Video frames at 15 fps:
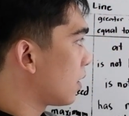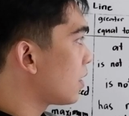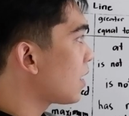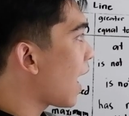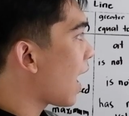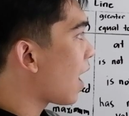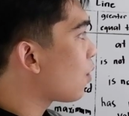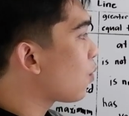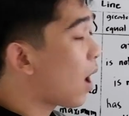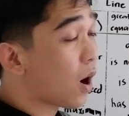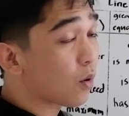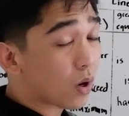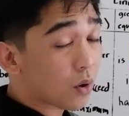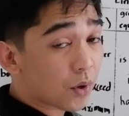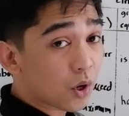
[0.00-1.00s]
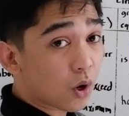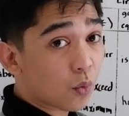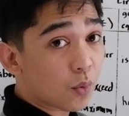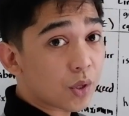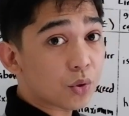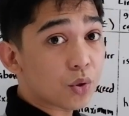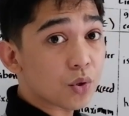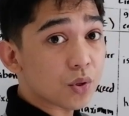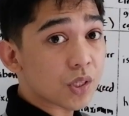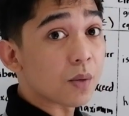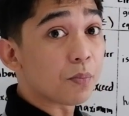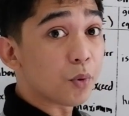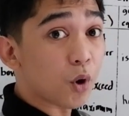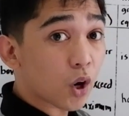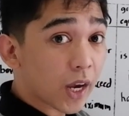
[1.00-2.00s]
Now, how are we going to use
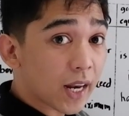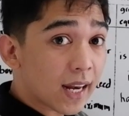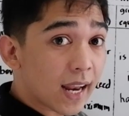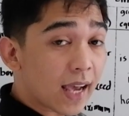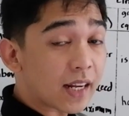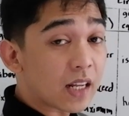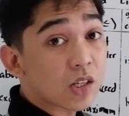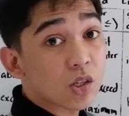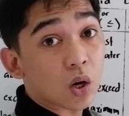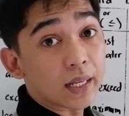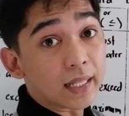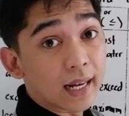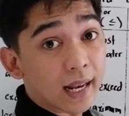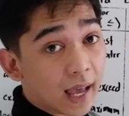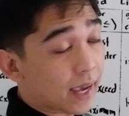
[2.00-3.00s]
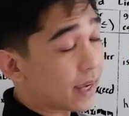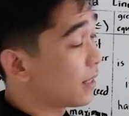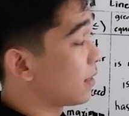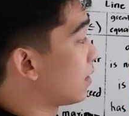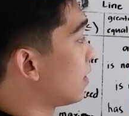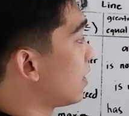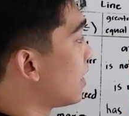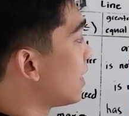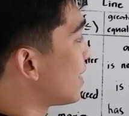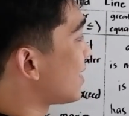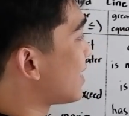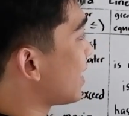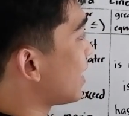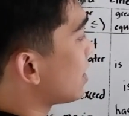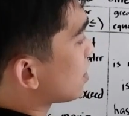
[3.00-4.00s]
the broken line and solid line?
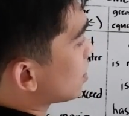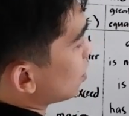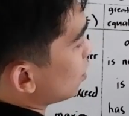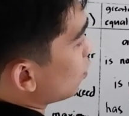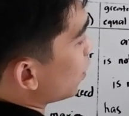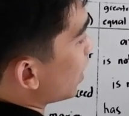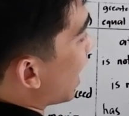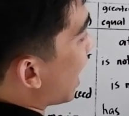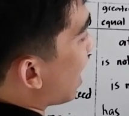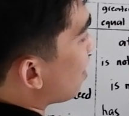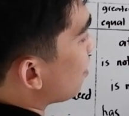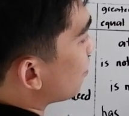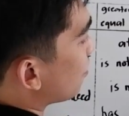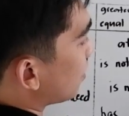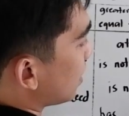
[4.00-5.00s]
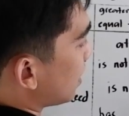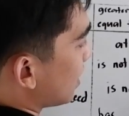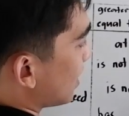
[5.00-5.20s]
Since we have